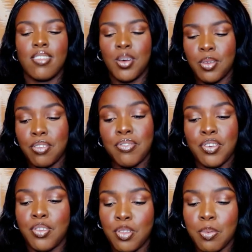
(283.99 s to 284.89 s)
That was the
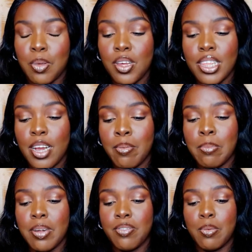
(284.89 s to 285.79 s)
first YouTuber, because I
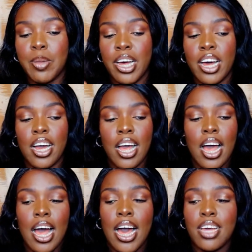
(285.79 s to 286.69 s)
remember from her,
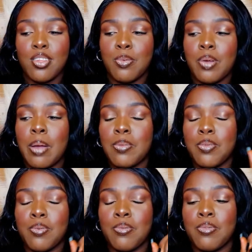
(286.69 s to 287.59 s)
I subscribed
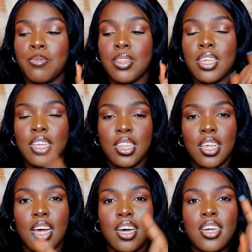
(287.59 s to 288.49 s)
to
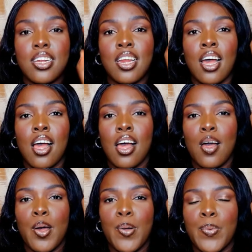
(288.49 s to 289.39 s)
Kitan,
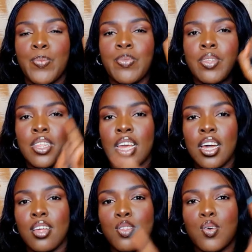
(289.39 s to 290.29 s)

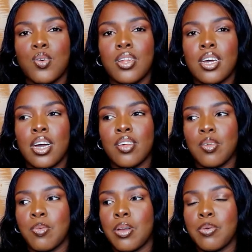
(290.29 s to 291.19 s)
Nika's Corner, I
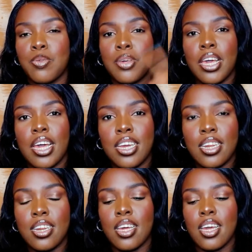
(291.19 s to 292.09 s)
subscribed to
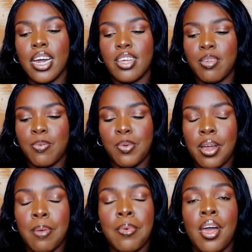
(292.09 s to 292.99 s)
K&D, I
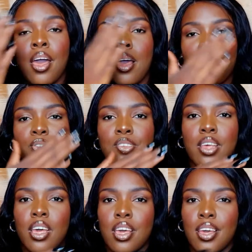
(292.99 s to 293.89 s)
subscribed, it was just
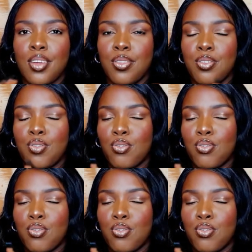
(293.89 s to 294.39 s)
like, it's